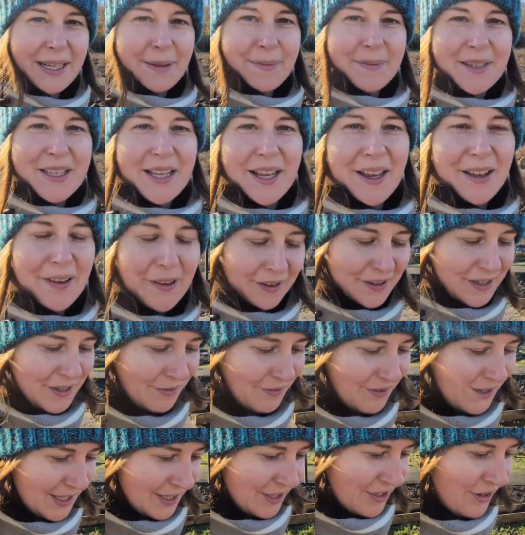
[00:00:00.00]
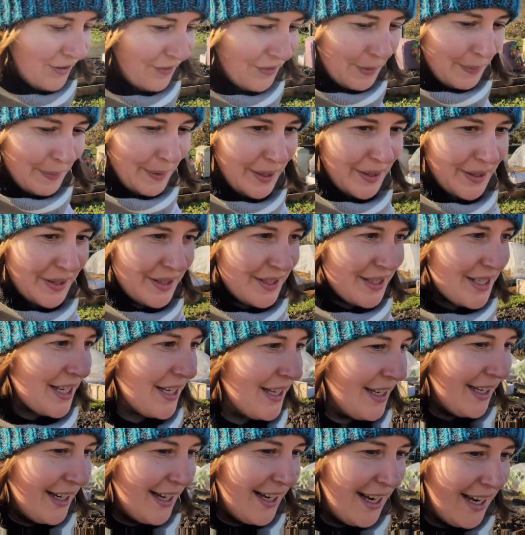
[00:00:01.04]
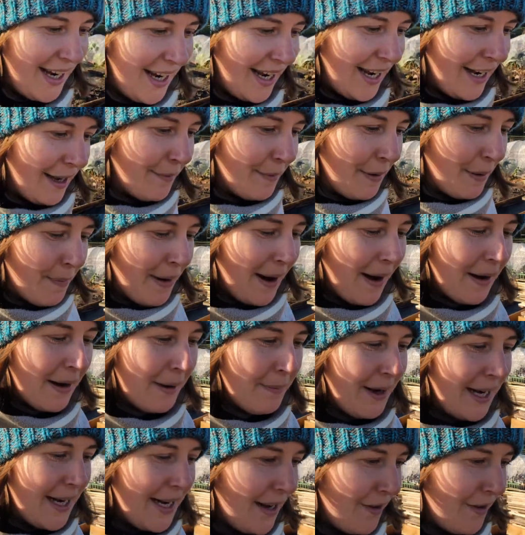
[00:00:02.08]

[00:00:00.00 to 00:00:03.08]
him to finish off the pond. Apparently my